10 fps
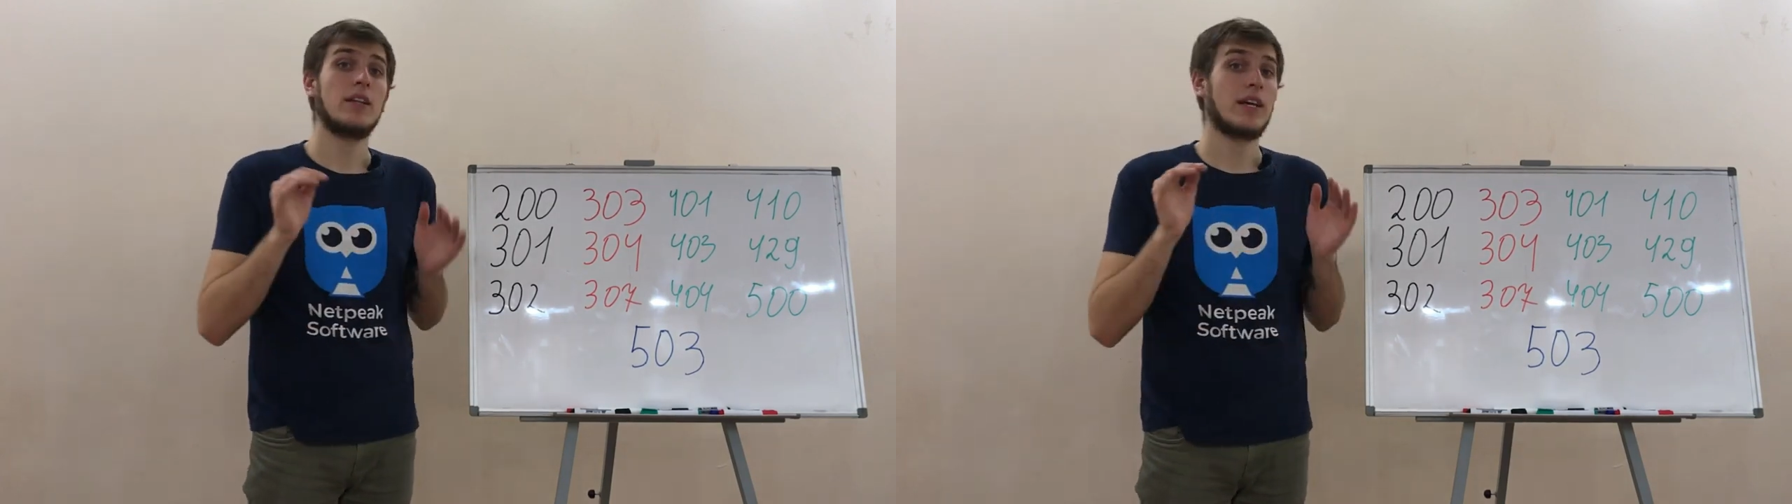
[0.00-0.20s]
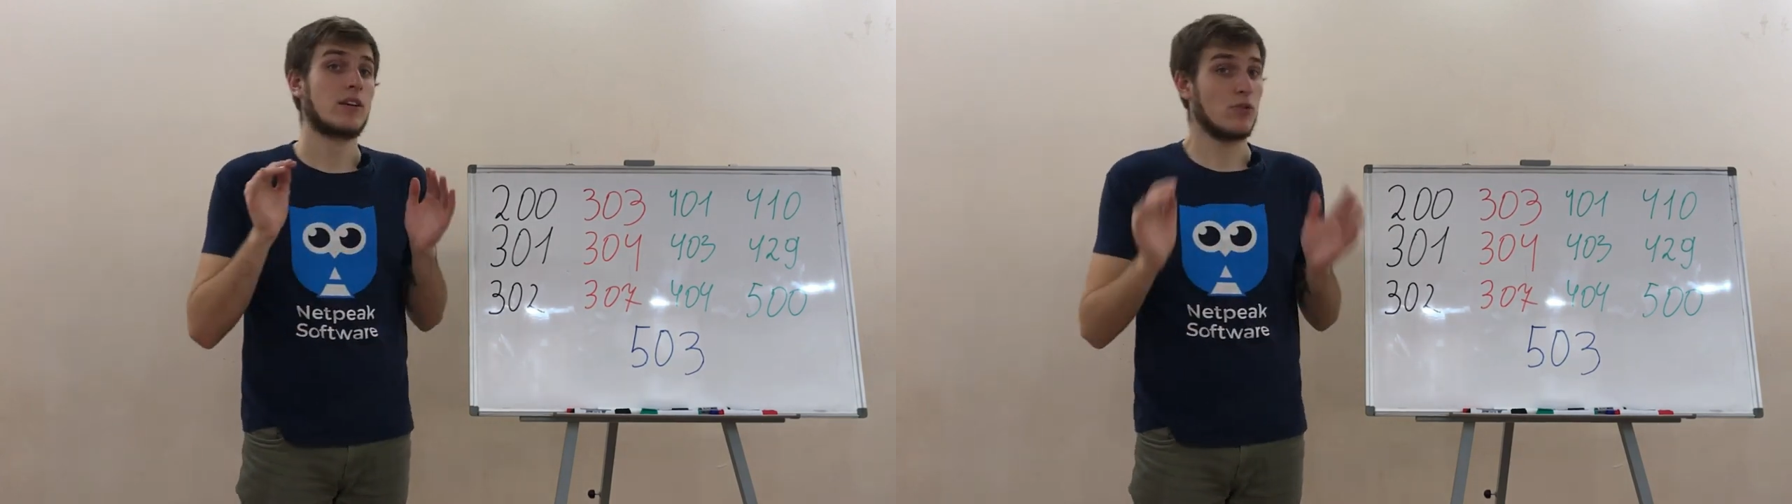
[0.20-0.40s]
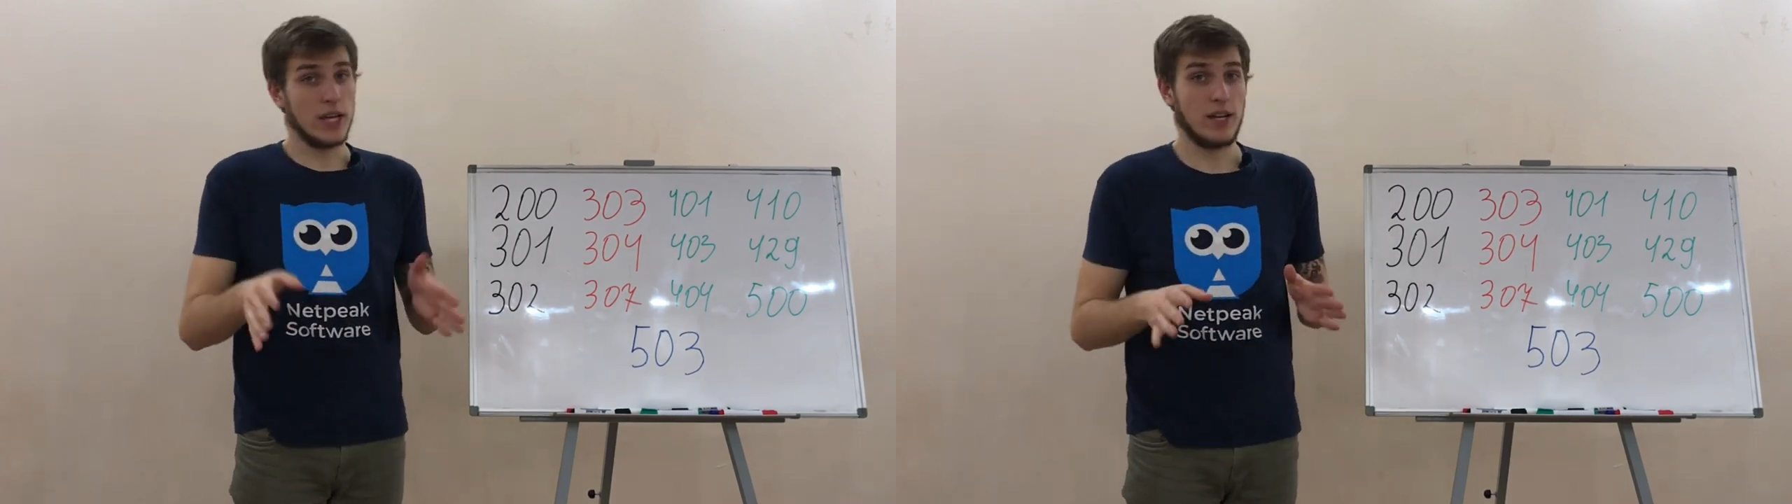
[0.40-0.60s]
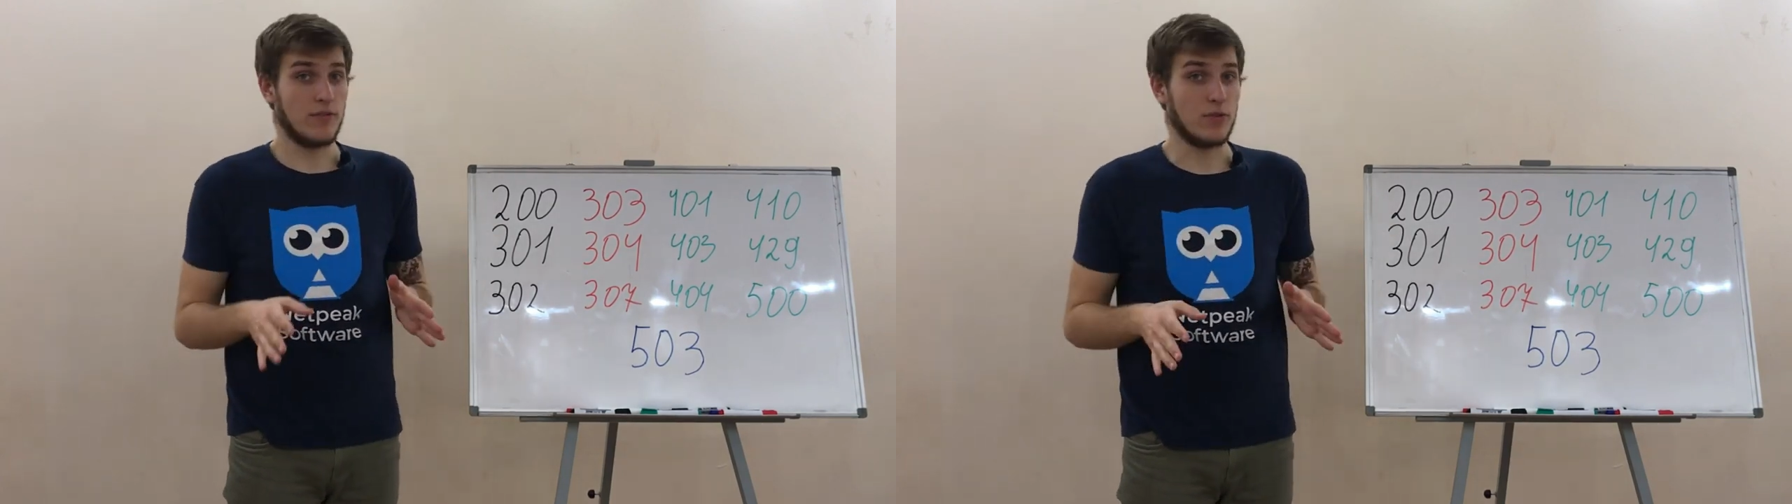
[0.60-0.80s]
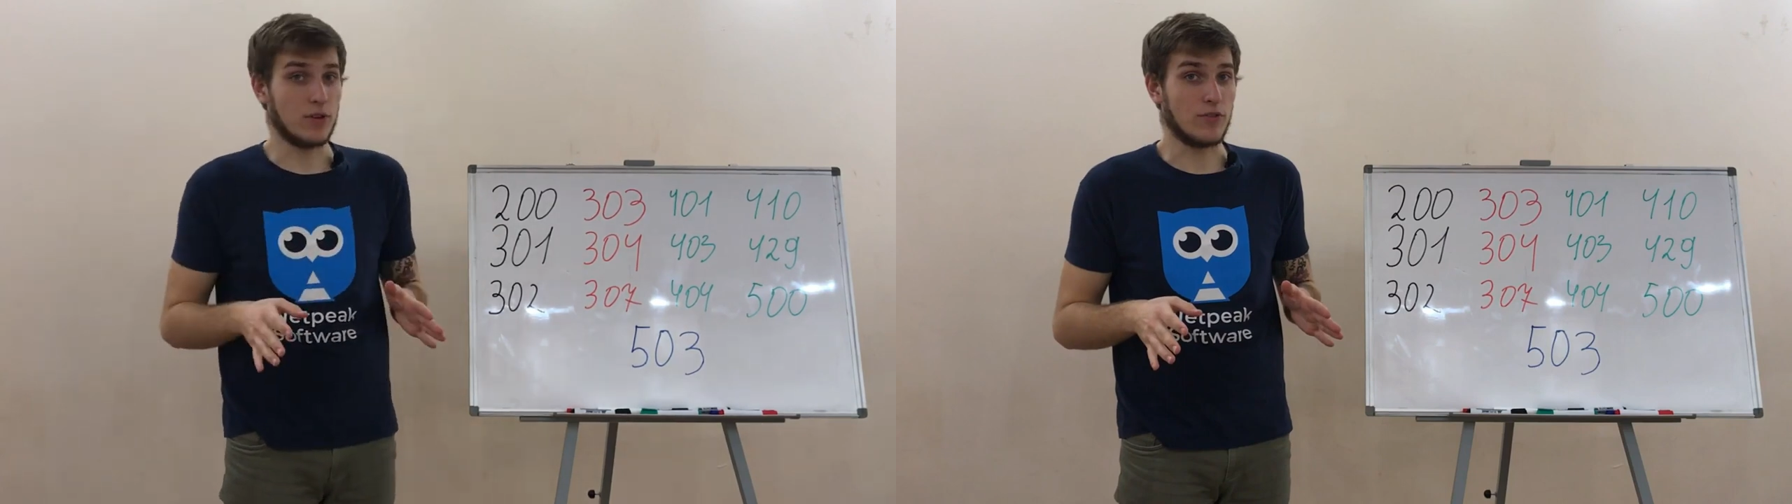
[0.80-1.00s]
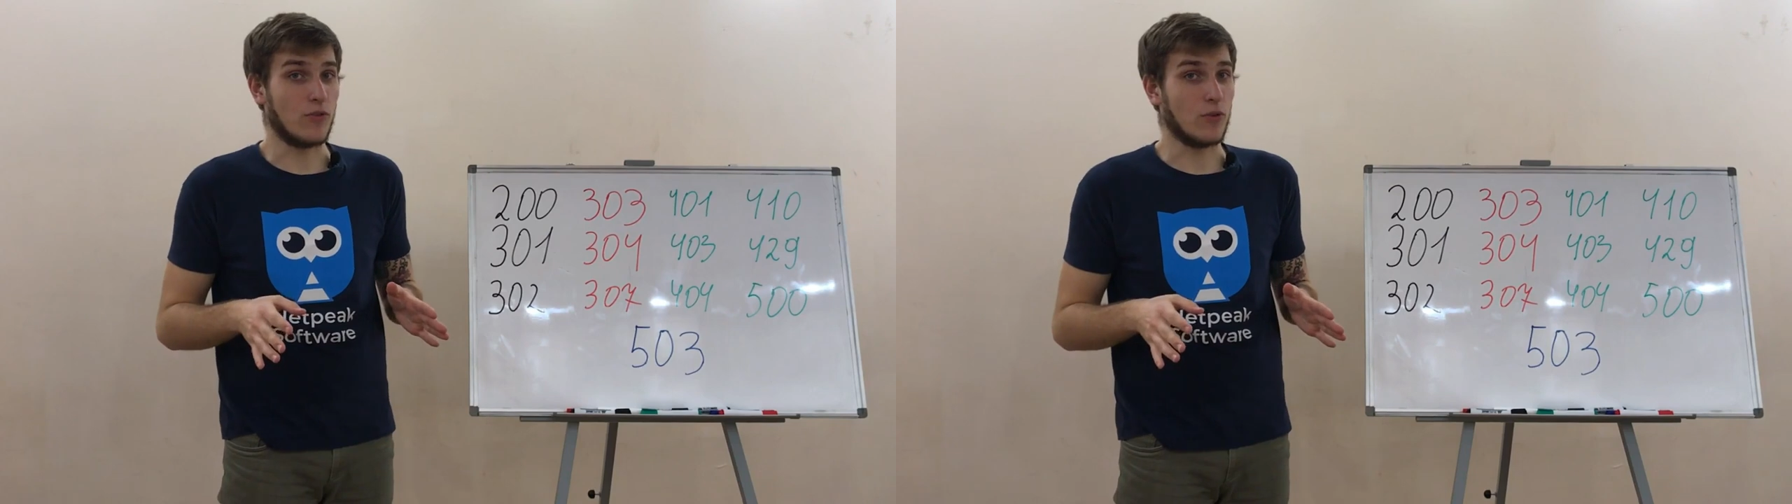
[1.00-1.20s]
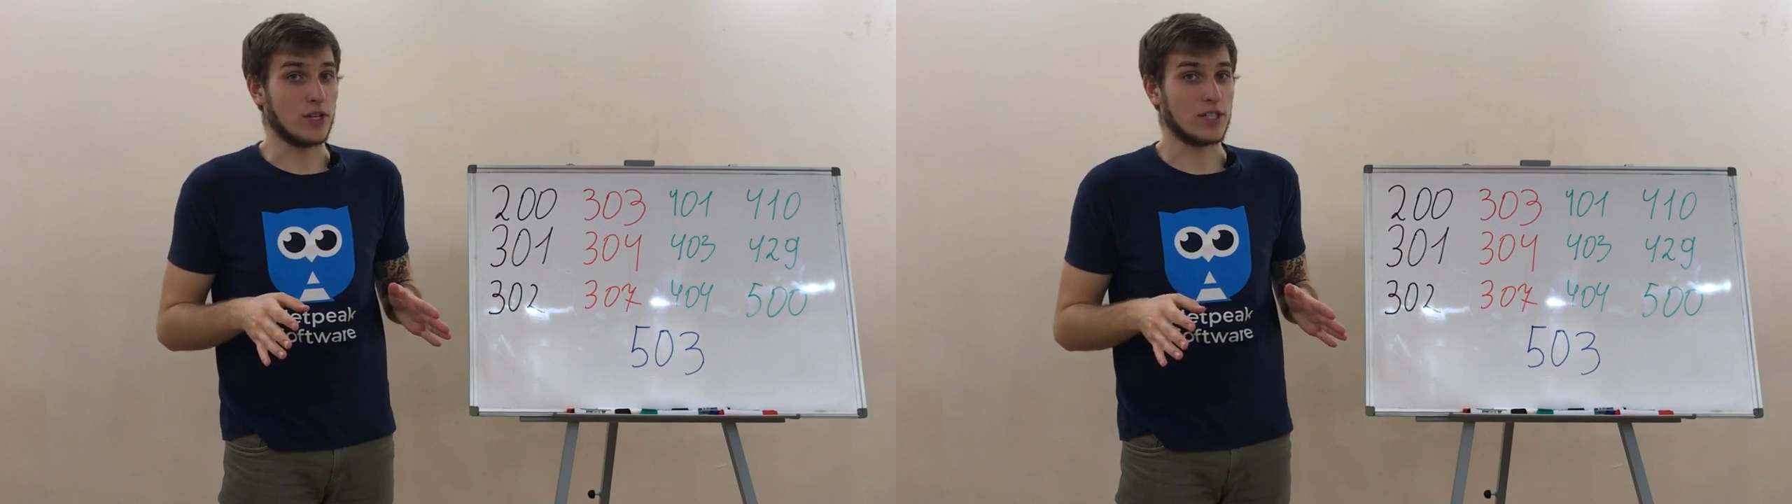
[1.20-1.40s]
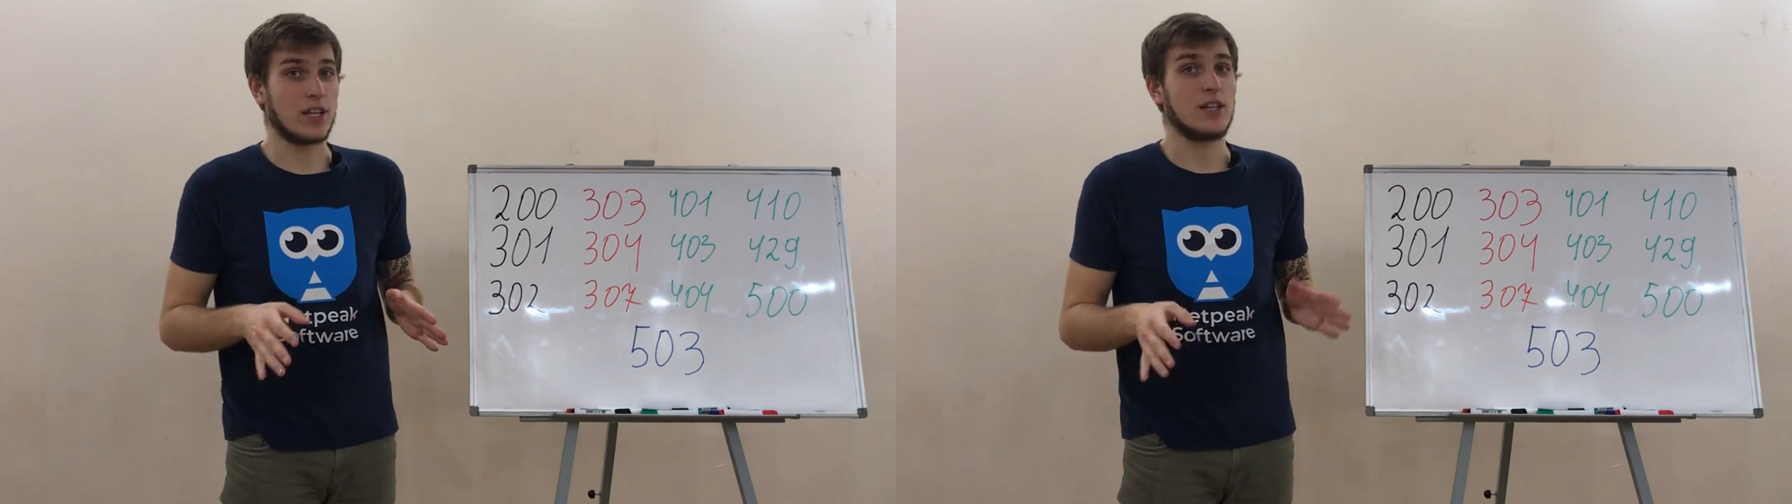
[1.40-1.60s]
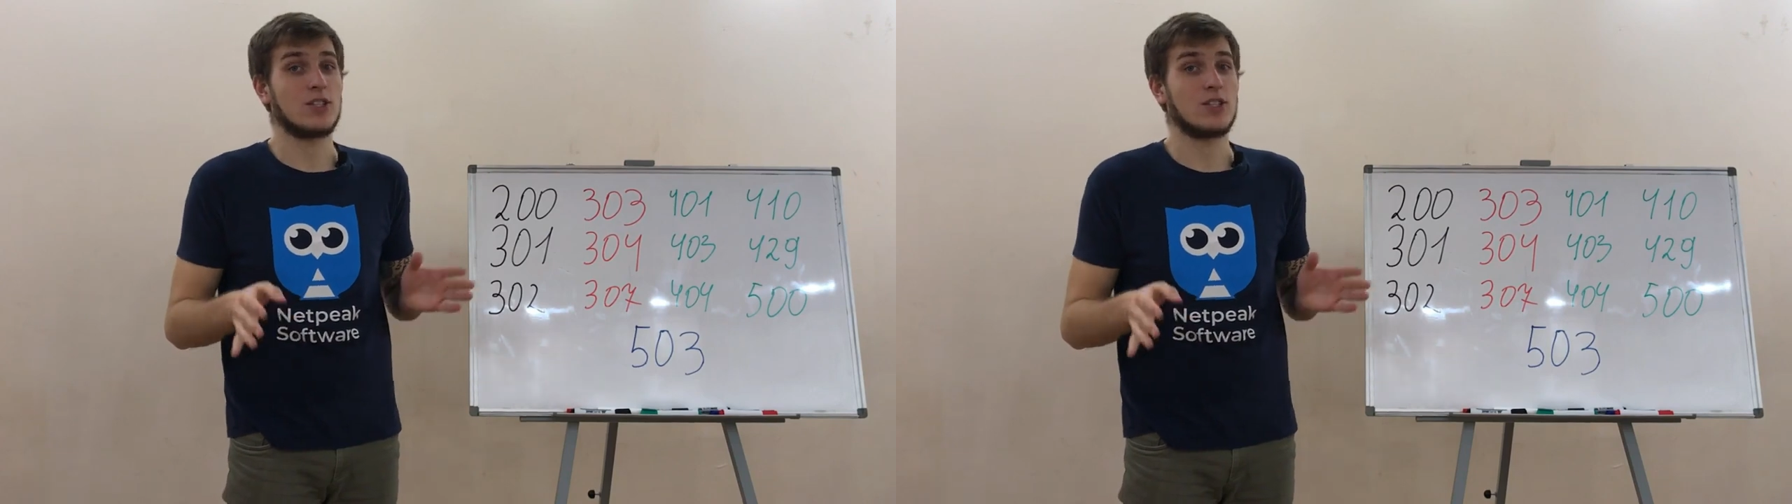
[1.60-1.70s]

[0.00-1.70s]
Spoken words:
likes creative 404s,